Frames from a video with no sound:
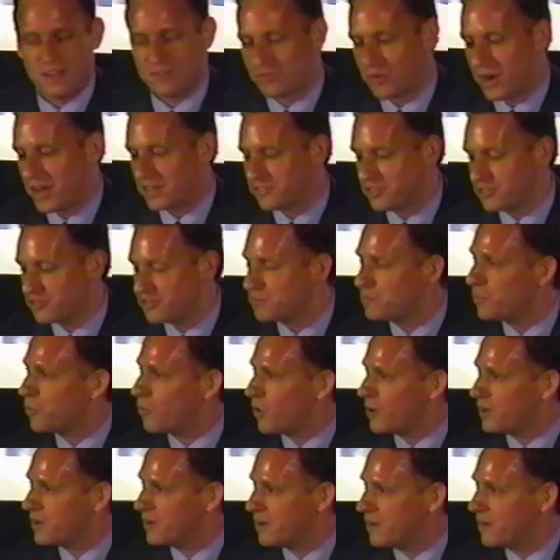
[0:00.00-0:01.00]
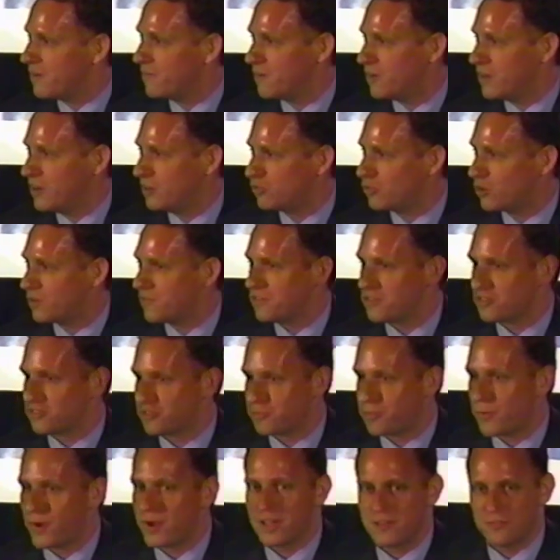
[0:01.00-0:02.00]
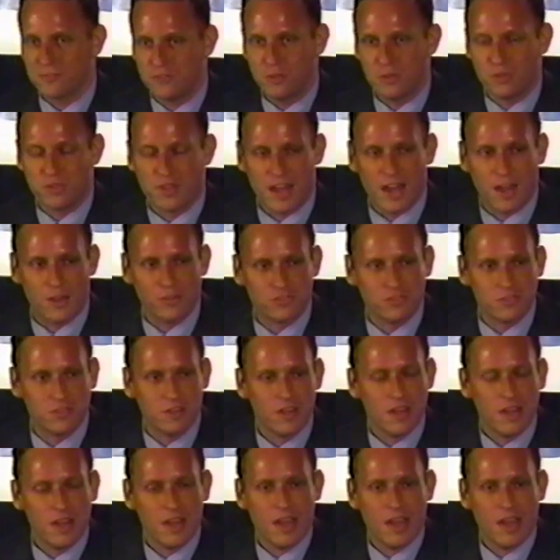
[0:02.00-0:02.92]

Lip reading: transition point, sort of in the spring of 2000.